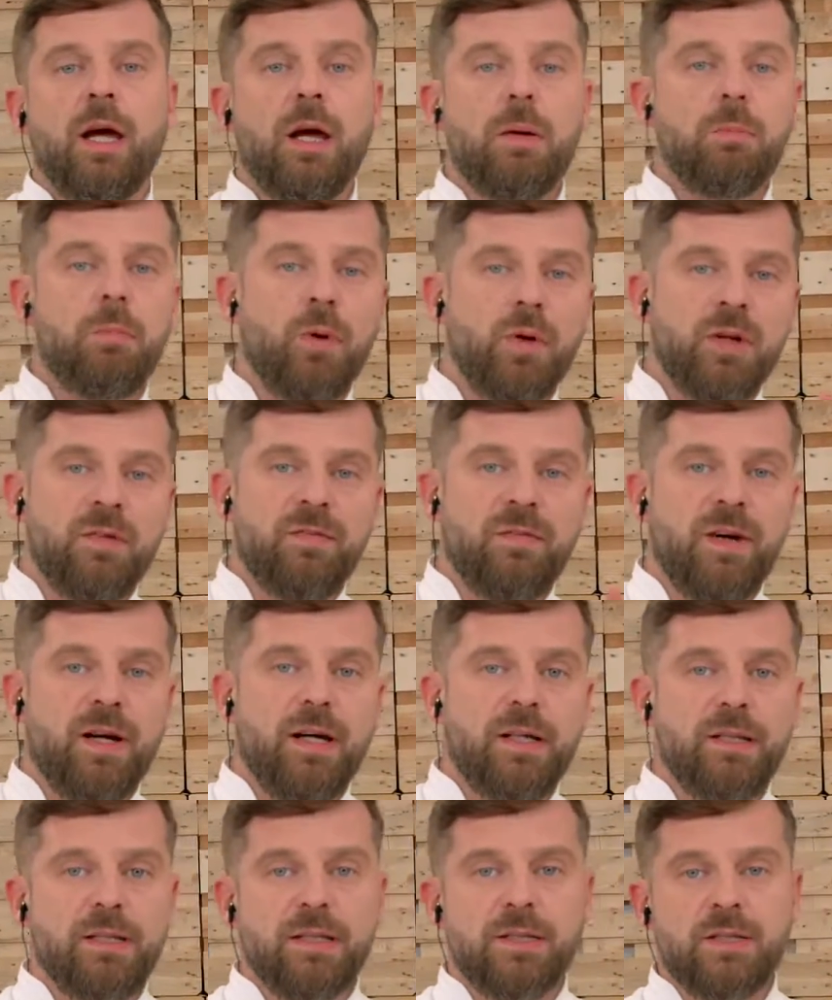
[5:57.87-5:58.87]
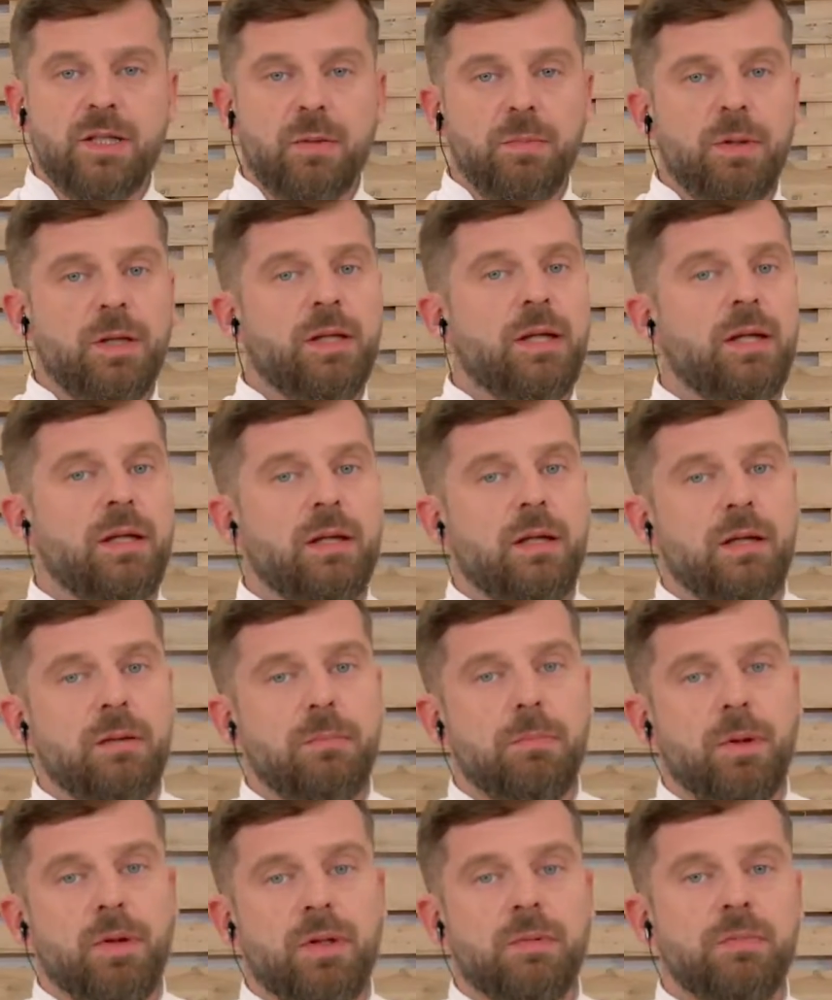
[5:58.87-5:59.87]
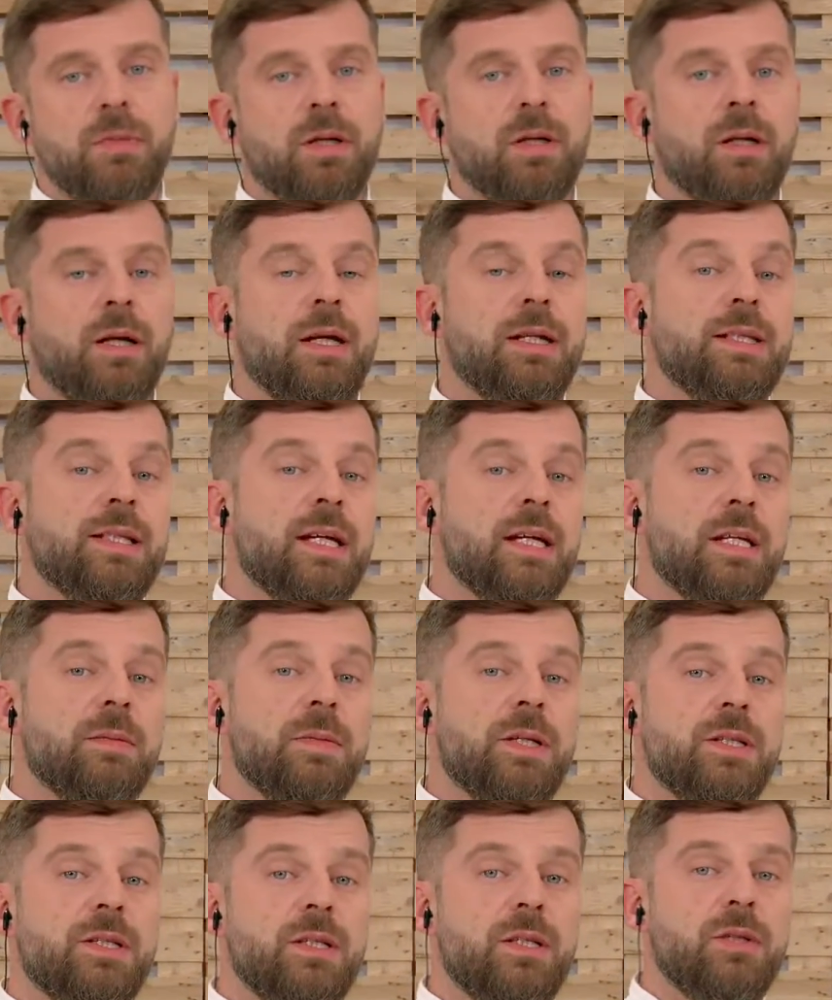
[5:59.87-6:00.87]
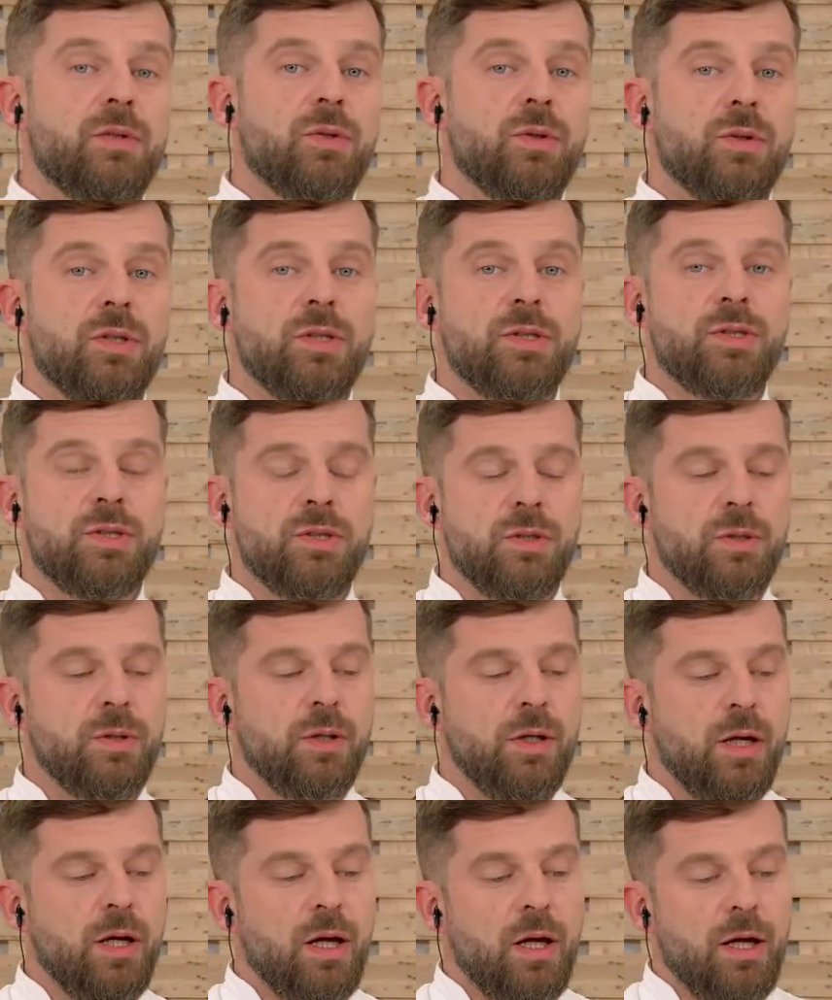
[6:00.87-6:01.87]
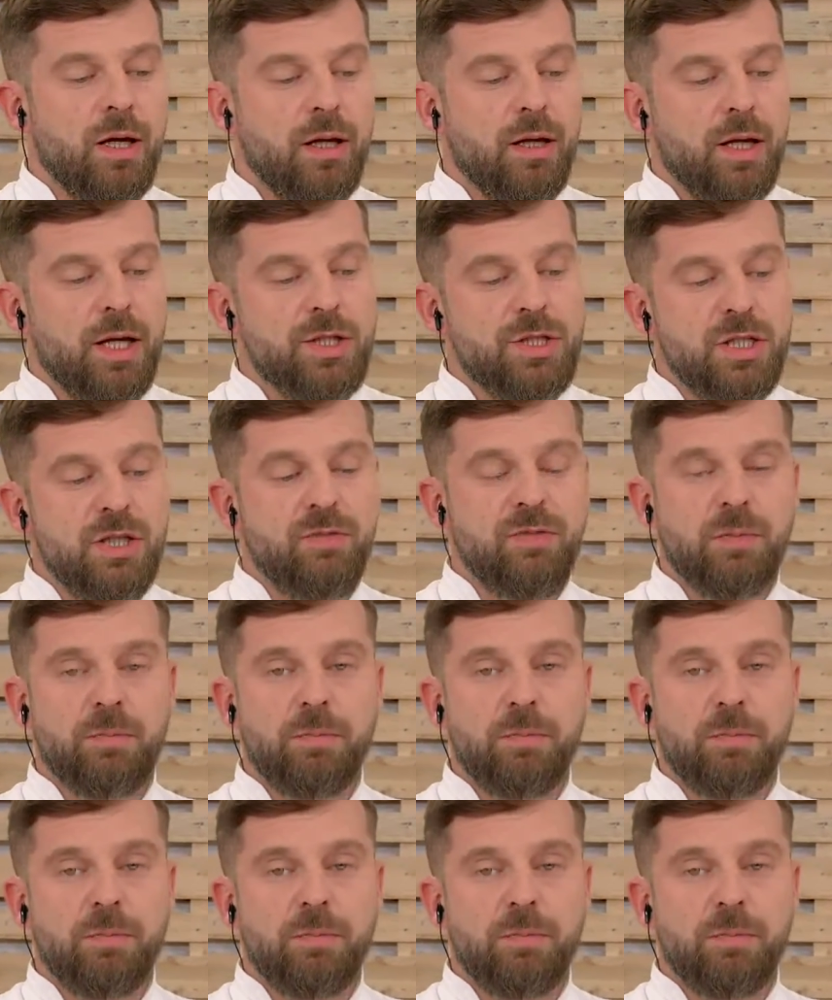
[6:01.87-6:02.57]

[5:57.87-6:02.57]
modify the top and bottom heating element in order to achieve the